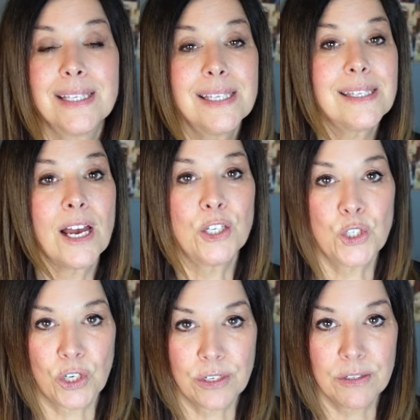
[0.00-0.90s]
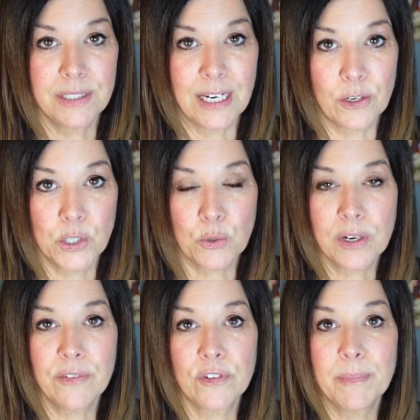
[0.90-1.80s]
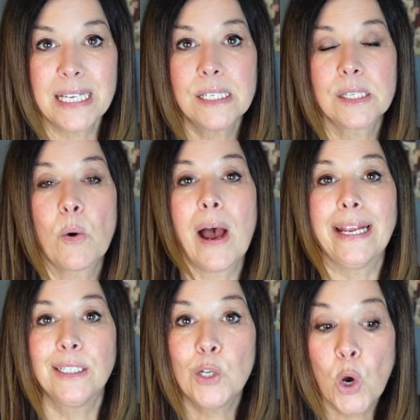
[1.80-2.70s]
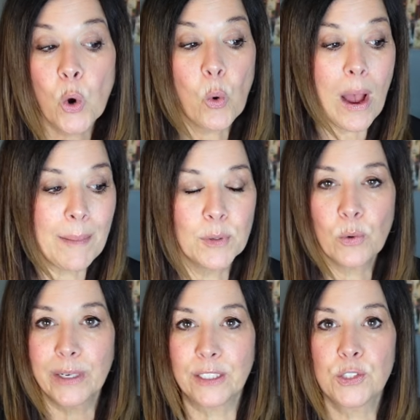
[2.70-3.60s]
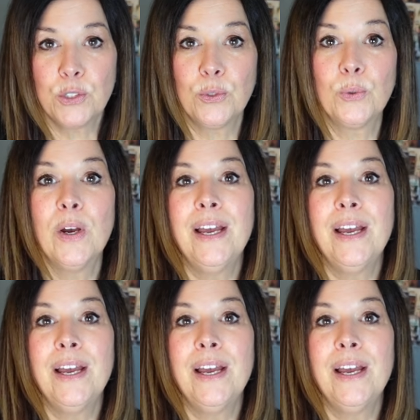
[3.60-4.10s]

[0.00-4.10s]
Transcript: This is uncharted territory for me, so I know I'm going to,